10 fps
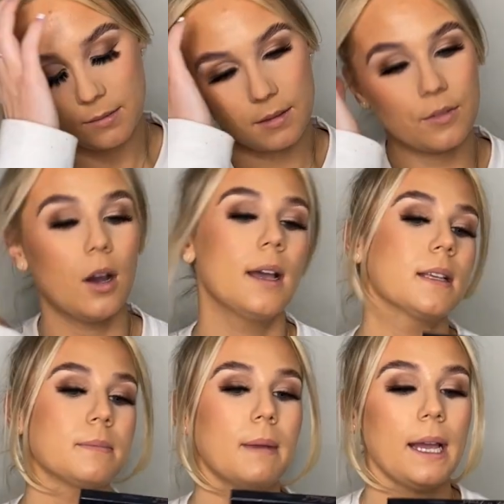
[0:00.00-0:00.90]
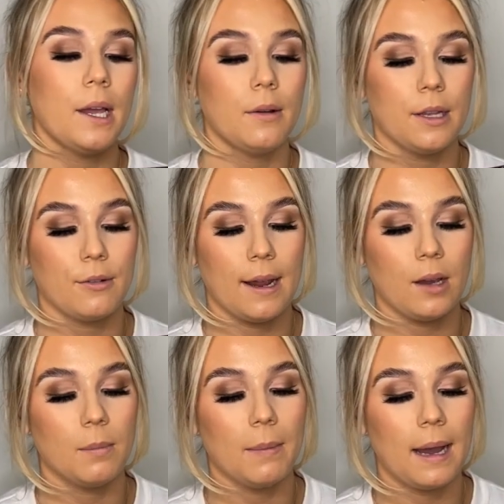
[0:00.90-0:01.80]
I've got is My Holy
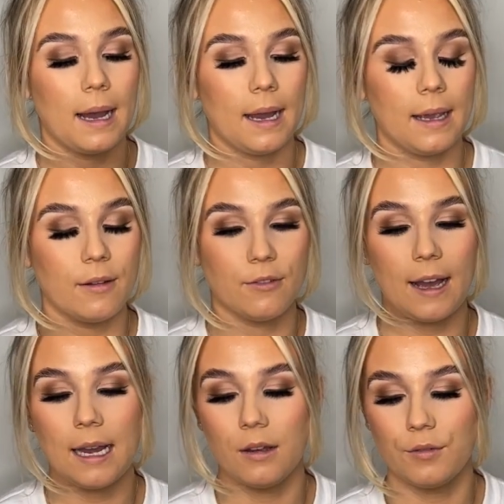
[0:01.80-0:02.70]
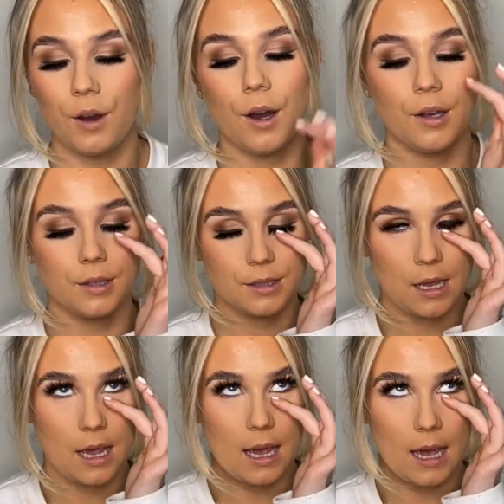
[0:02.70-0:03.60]
Grail by Violet Voss.
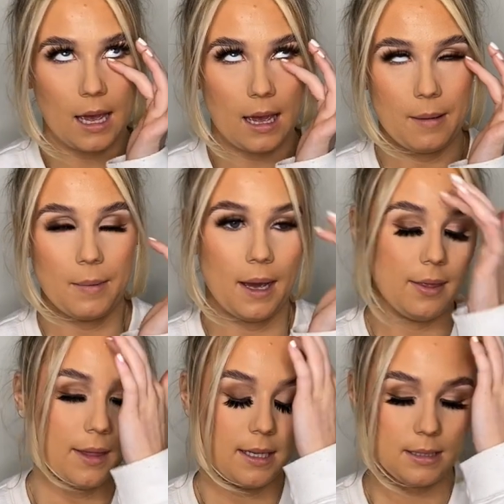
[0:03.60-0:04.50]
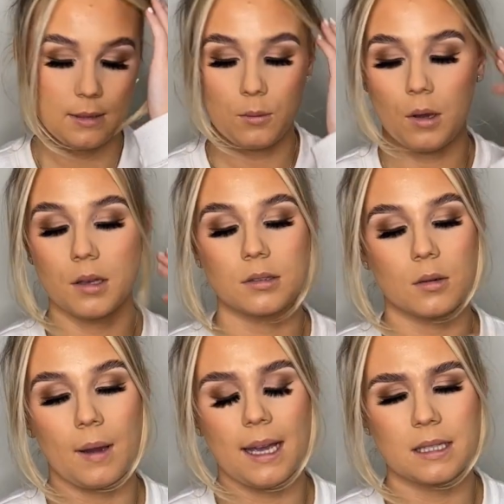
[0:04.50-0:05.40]
And this was
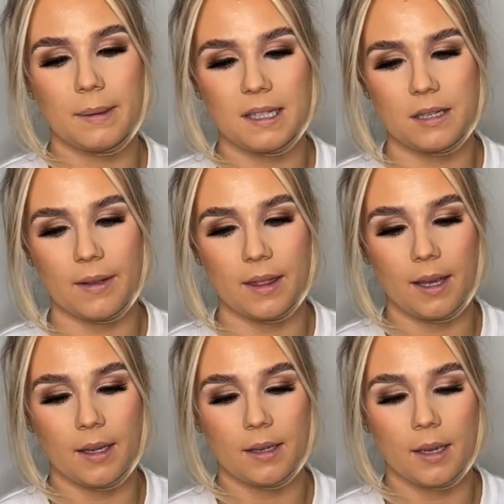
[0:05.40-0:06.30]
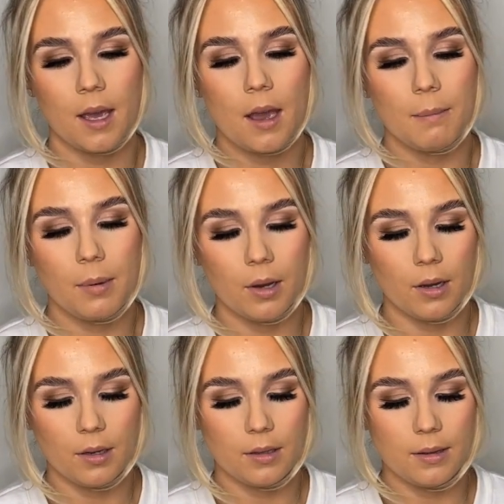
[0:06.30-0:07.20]
quite expensive, I think,
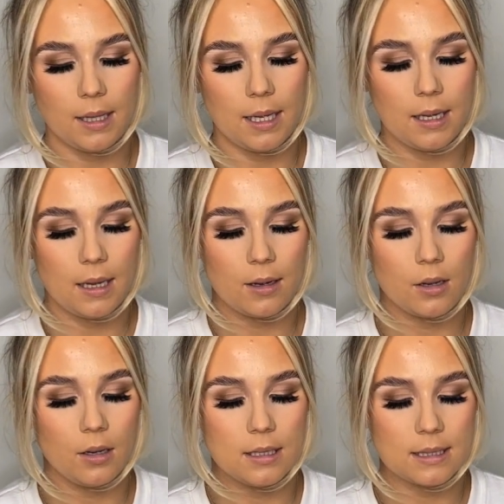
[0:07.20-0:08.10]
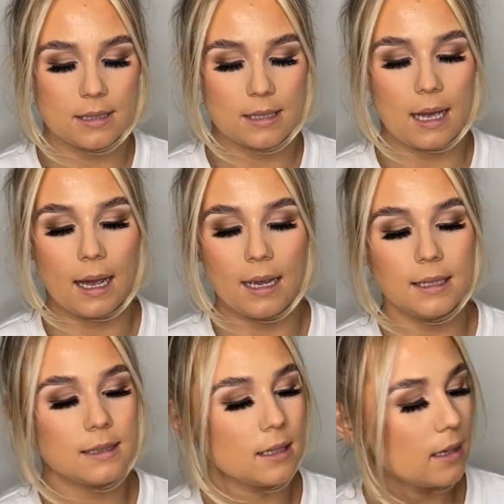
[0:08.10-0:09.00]
but the colours
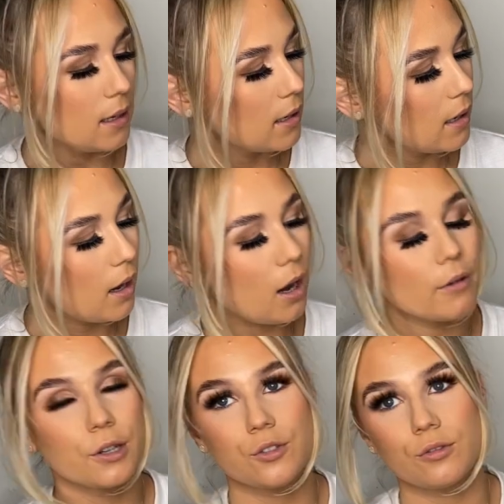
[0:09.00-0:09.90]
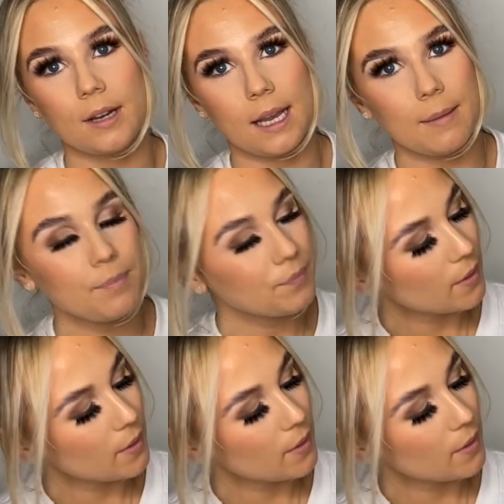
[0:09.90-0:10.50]
inside are a dream.